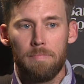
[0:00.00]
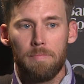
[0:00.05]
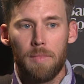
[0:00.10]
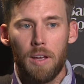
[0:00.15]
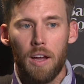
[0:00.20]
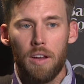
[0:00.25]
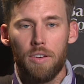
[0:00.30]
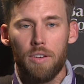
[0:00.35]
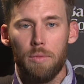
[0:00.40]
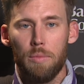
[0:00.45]

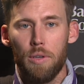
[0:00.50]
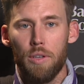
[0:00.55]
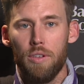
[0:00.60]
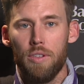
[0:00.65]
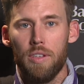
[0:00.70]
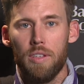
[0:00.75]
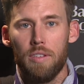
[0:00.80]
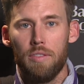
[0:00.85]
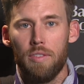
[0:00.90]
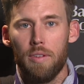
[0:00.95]

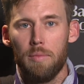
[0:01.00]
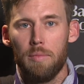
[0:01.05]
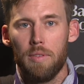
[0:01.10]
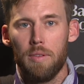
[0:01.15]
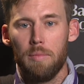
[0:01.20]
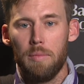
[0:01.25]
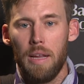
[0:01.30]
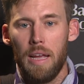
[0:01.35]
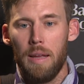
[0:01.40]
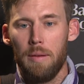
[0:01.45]
contributions from
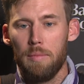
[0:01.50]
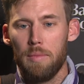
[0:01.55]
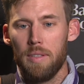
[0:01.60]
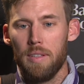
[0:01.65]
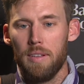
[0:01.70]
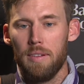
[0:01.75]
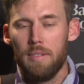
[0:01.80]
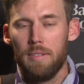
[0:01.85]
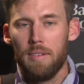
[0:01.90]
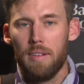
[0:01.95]
some names
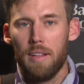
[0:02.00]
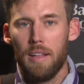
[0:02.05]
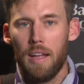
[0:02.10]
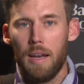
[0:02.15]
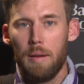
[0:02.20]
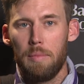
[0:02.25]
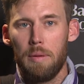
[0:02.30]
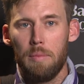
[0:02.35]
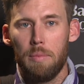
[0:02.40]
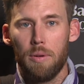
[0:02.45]
that a
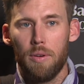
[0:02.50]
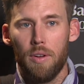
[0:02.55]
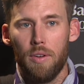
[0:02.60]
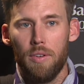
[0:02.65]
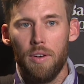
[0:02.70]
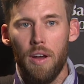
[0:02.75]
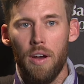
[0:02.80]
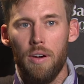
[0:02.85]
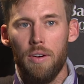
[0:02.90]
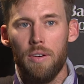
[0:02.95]
lot of people
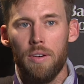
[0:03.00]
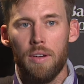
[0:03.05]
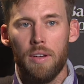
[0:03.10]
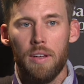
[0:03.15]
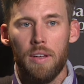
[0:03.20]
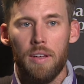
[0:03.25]
don't know,